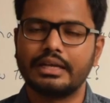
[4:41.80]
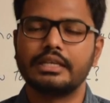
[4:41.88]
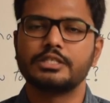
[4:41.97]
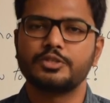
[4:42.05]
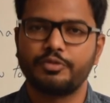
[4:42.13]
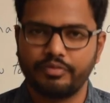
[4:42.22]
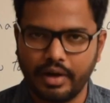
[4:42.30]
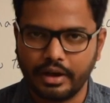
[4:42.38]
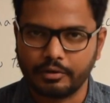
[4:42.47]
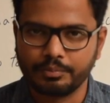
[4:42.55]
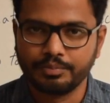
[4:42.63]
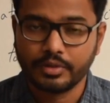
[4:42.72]
is
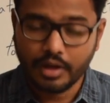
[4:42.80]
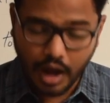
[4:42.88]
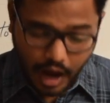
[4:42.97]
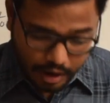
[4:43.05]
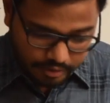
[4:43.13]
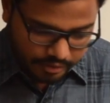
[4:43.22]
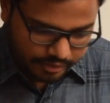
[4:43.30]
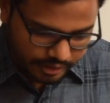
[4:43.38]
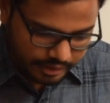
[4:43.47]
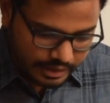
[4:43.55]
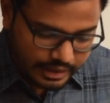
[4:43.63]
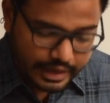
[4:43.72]
5. However,
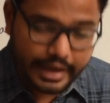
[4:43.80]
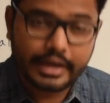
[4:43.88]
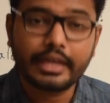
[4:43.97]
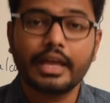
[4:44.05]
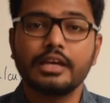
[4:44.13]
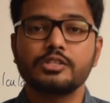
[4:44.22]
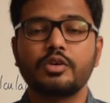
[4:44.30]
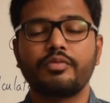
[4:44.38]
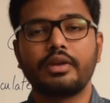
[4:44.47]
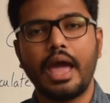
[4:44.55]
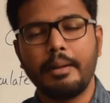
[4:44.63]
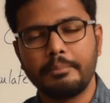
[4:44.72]
in case of
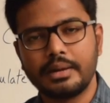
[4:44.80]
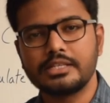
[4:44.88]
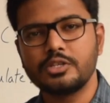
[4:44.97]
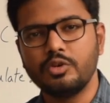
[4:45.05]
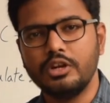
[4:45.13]
an abrasive